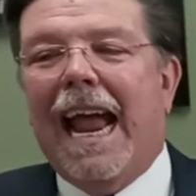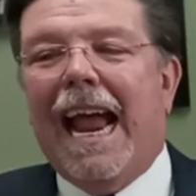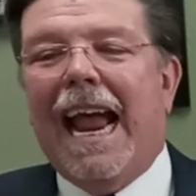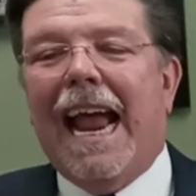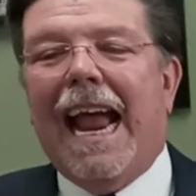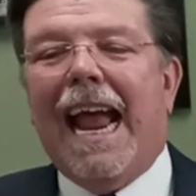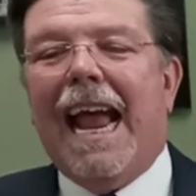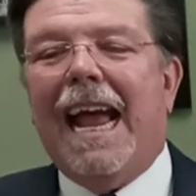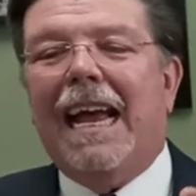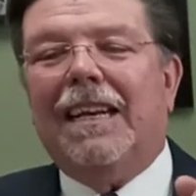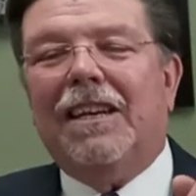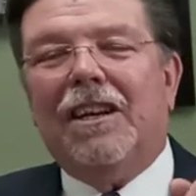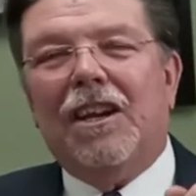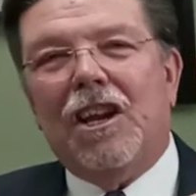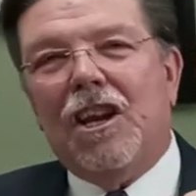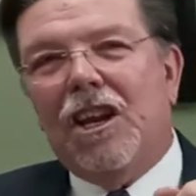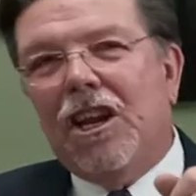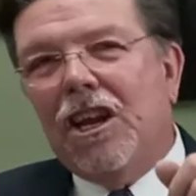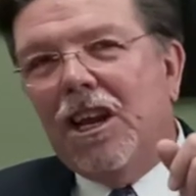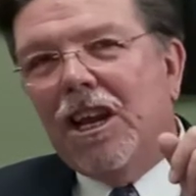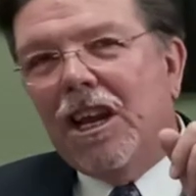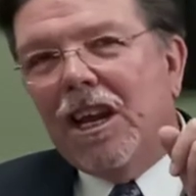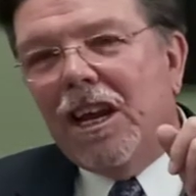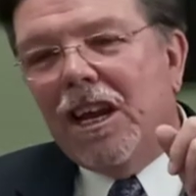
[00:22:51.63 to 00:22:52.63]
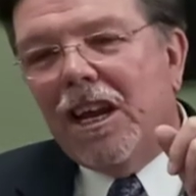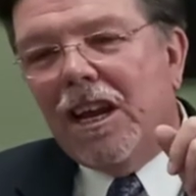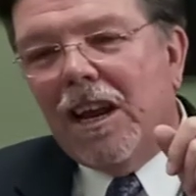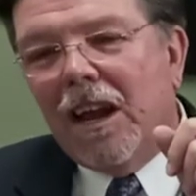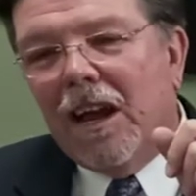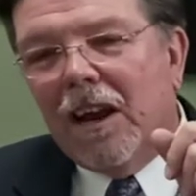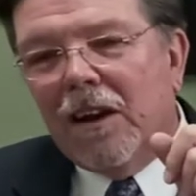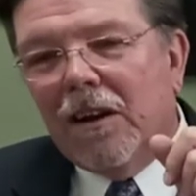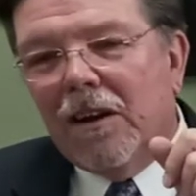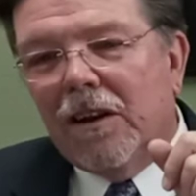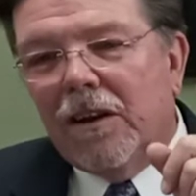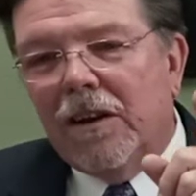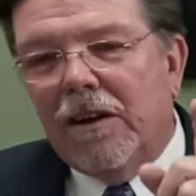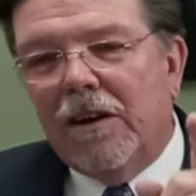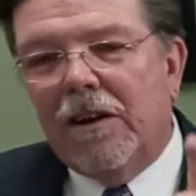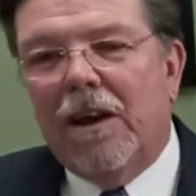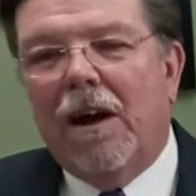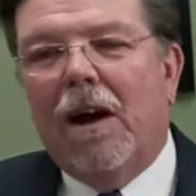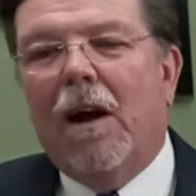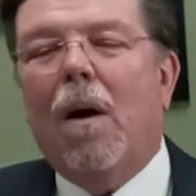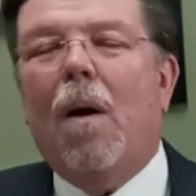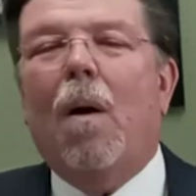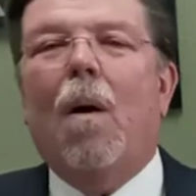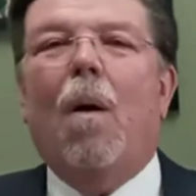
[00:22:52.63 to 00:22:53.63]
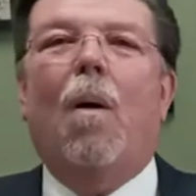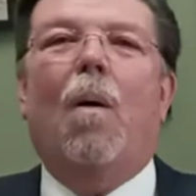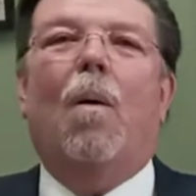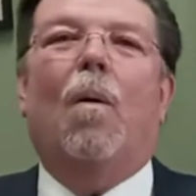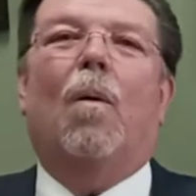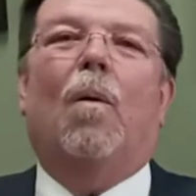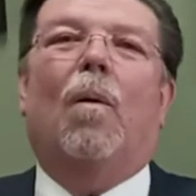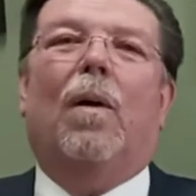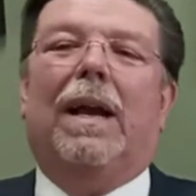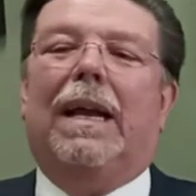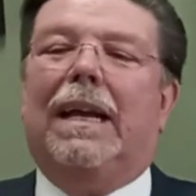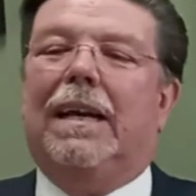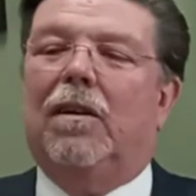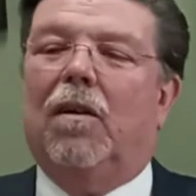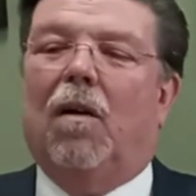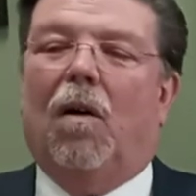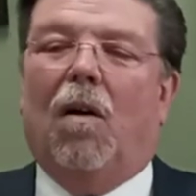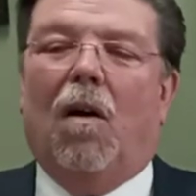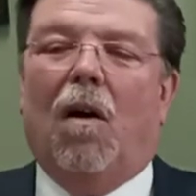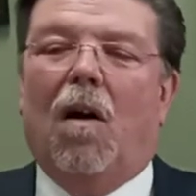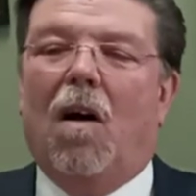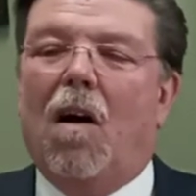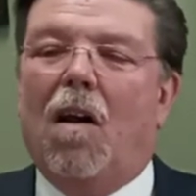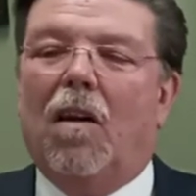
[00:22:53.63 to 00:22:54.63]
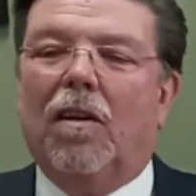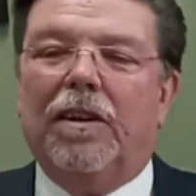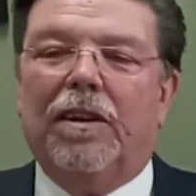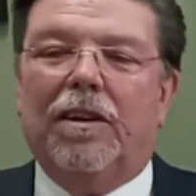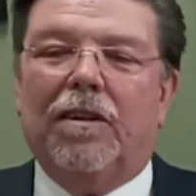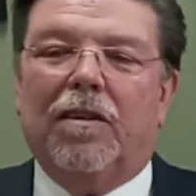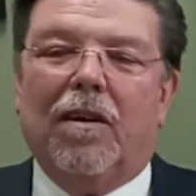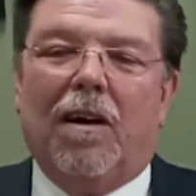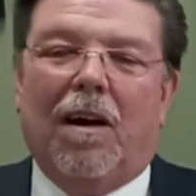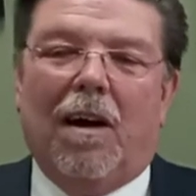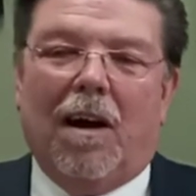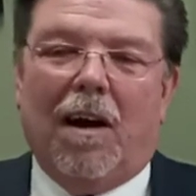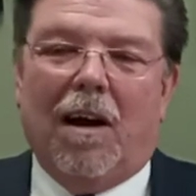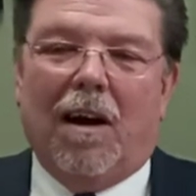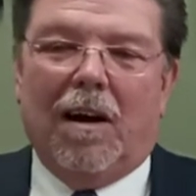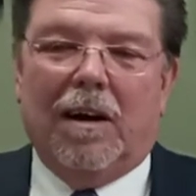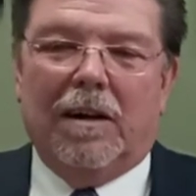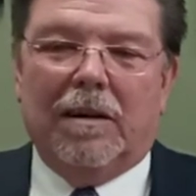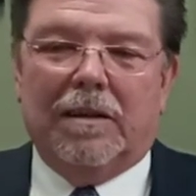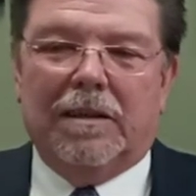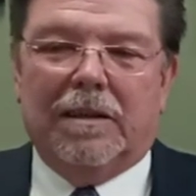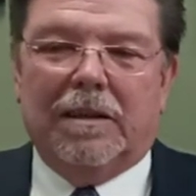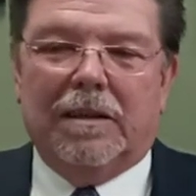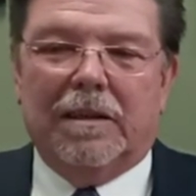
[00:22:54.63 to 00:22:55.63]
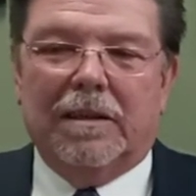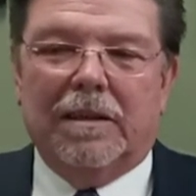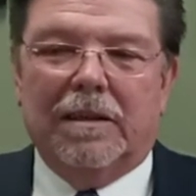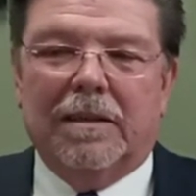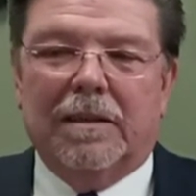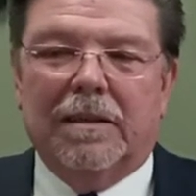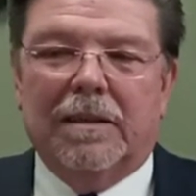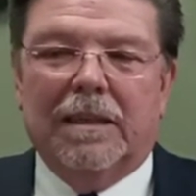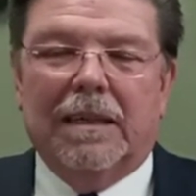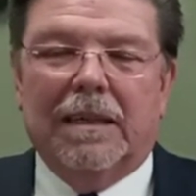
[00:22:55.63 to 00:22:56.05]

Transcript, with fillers: And ye know in all your hearts